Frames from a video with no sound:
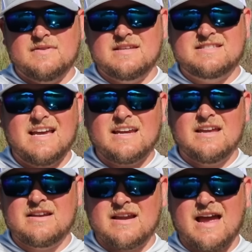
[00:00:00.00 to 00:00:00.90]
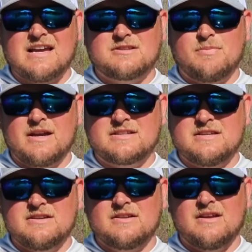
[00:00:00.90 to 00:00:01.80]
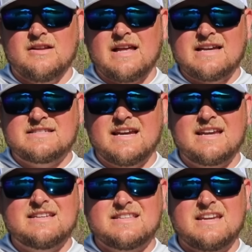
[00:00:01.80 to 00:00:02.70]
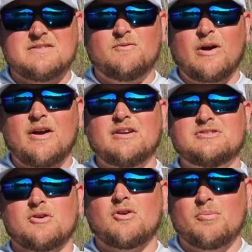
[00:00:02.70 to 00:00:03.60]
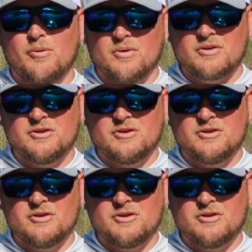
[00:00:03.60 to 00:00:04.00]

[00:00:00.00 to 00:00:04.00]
The second aspect to ELAZTECH is that it's very durable.